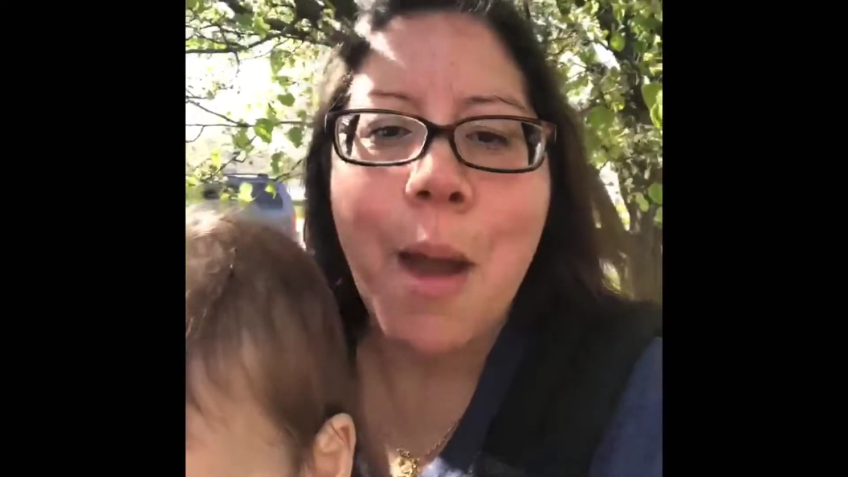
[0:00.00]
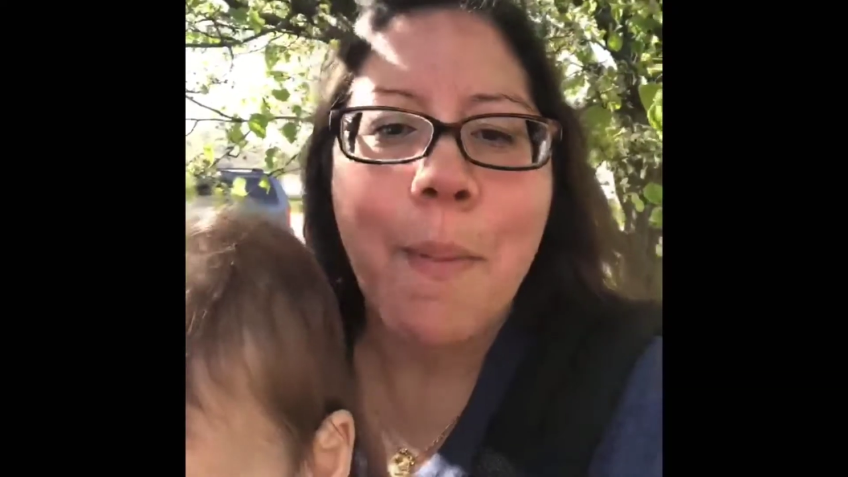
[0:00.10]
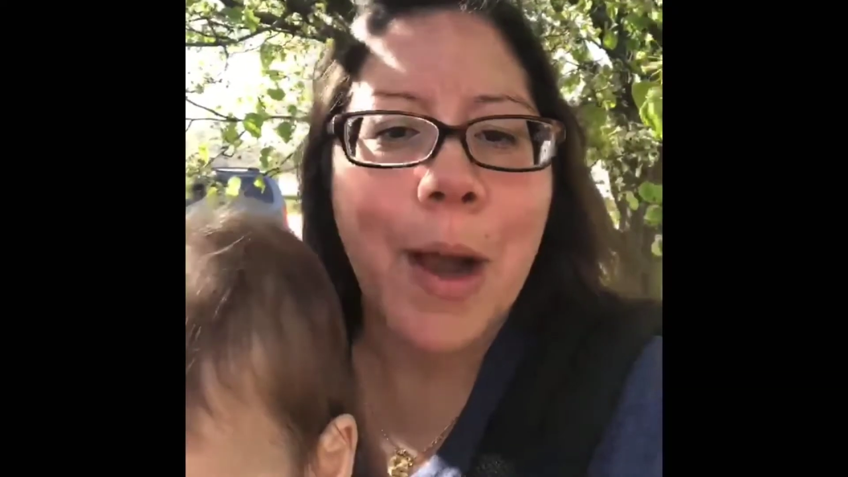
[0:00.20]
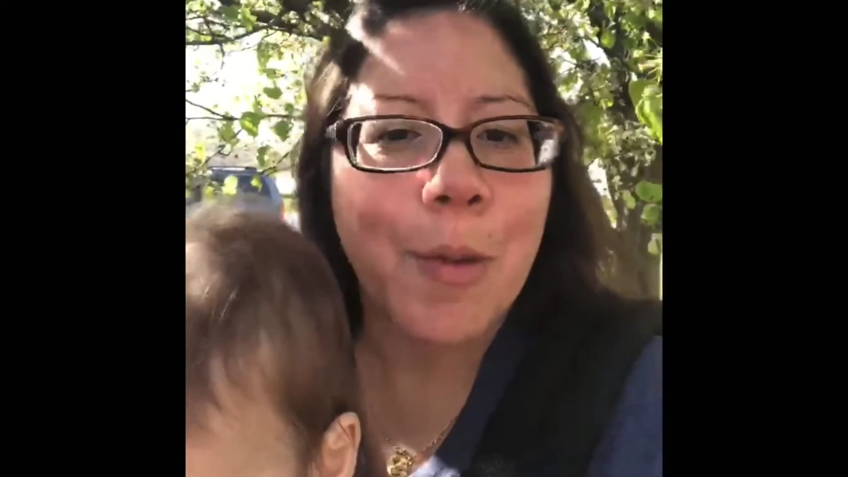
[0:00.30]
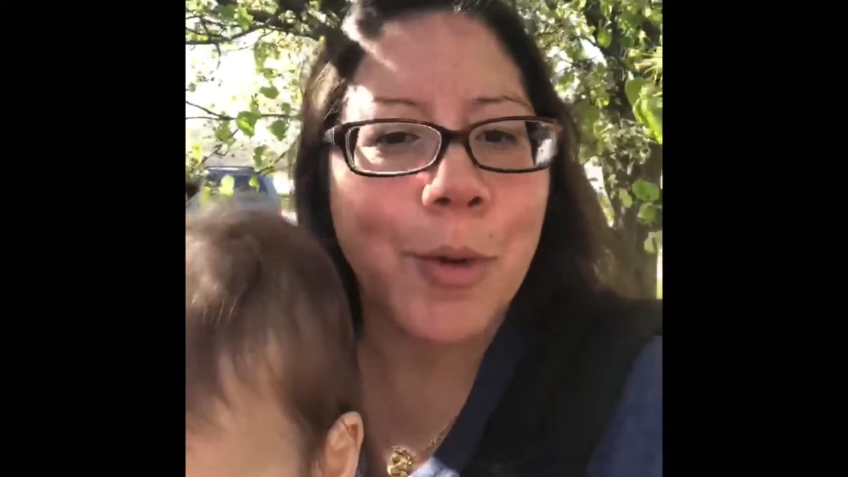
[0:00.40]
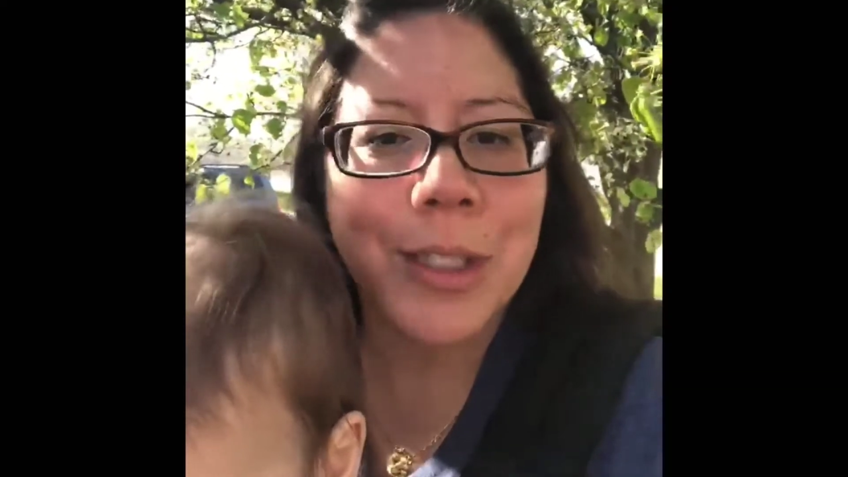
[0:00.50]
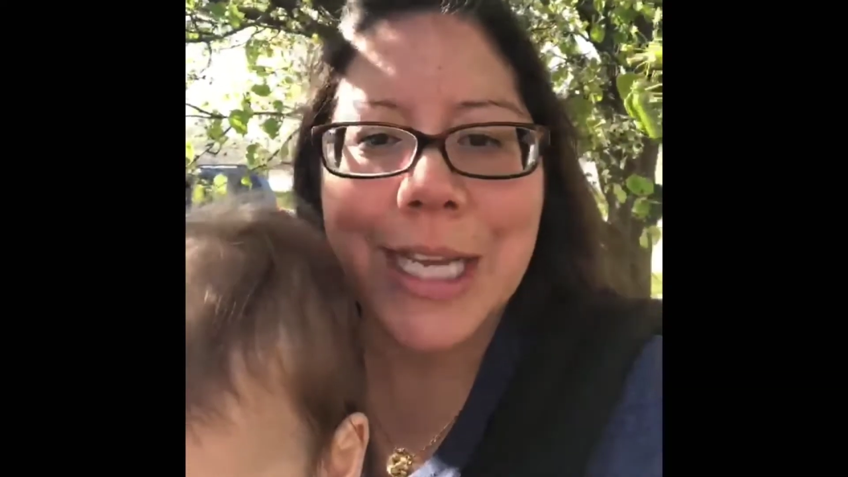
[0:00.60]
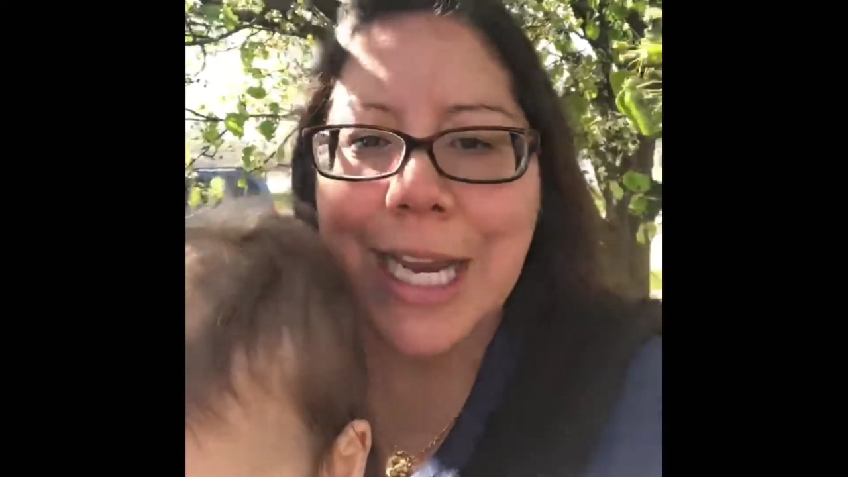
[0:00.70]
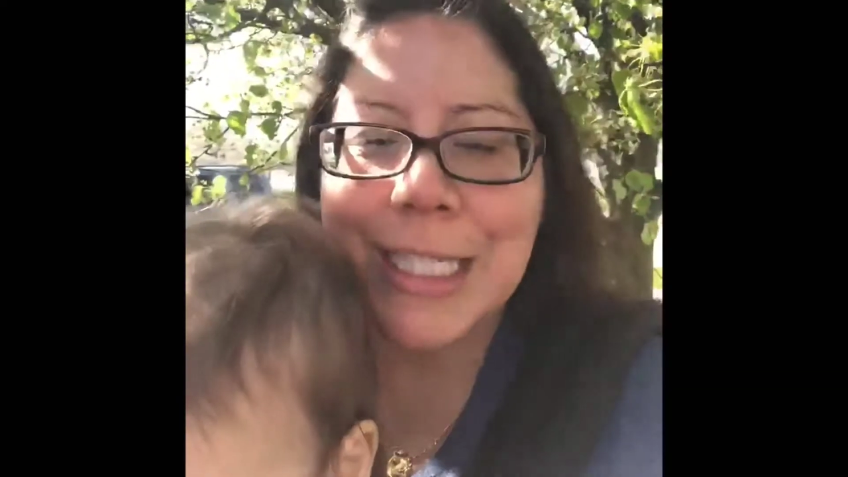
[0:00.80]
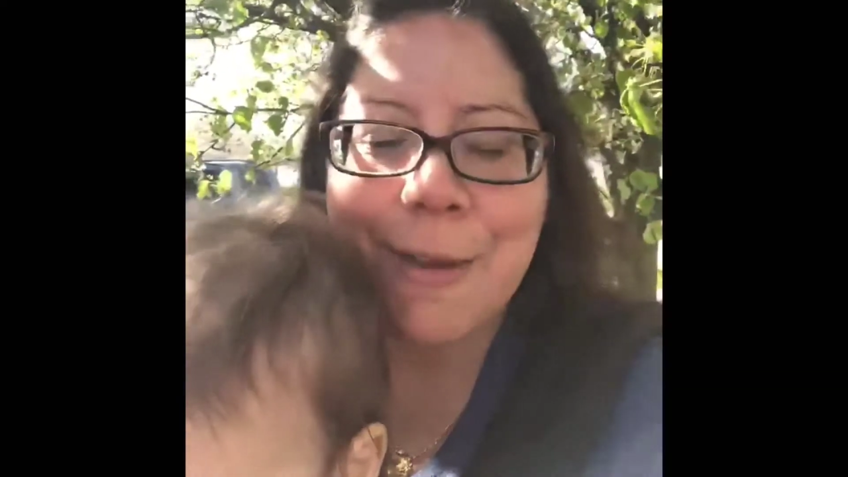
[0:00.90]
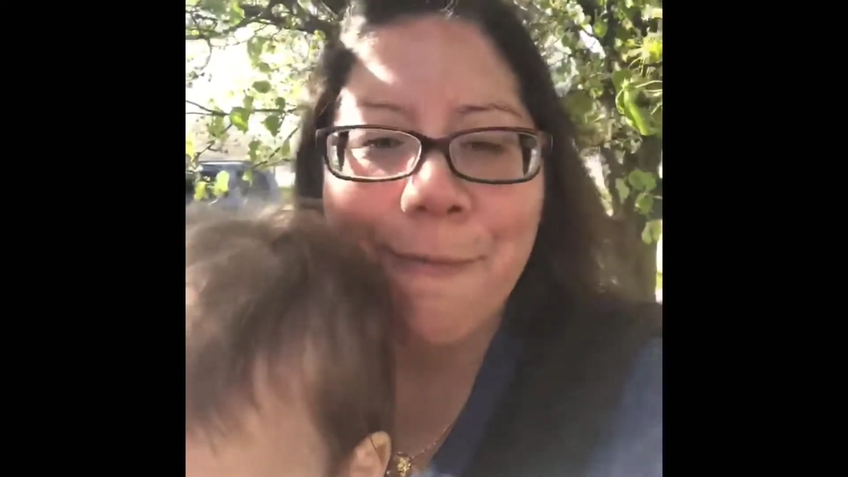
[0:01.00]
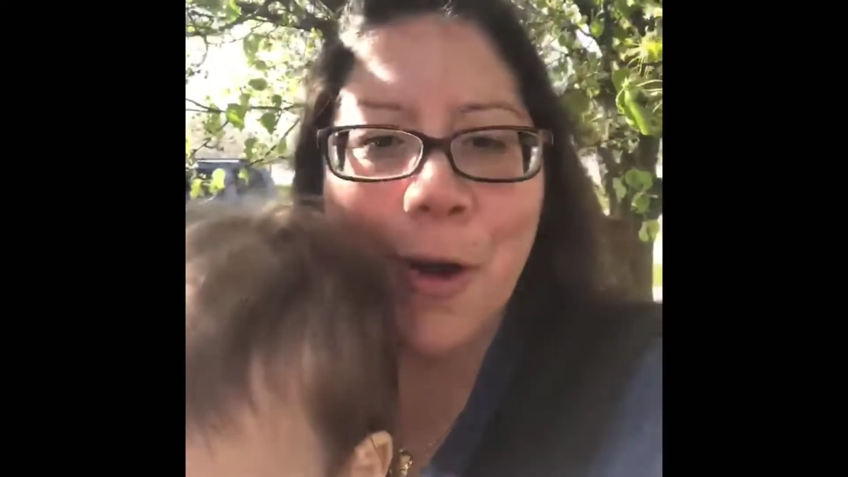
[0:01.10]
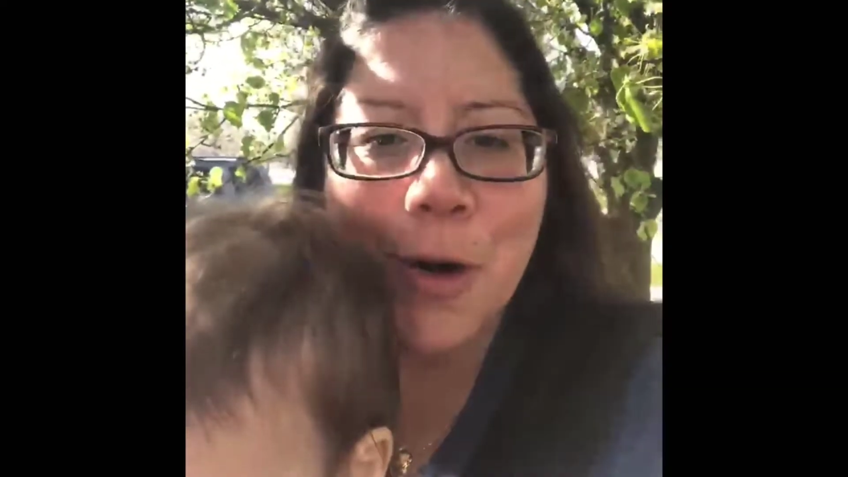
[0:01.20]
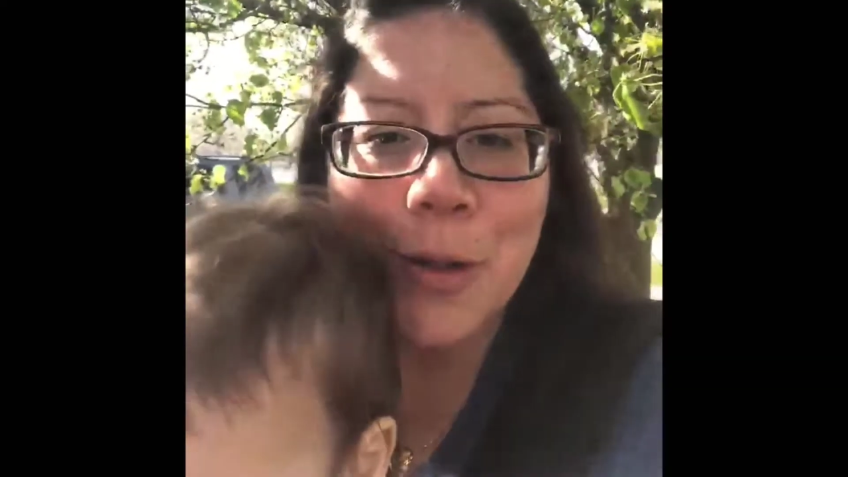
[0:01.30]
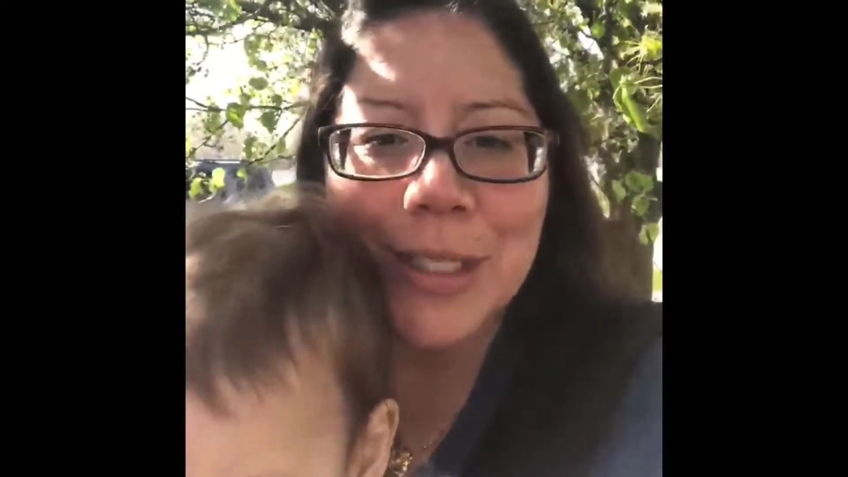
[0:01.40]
but we'll take some photos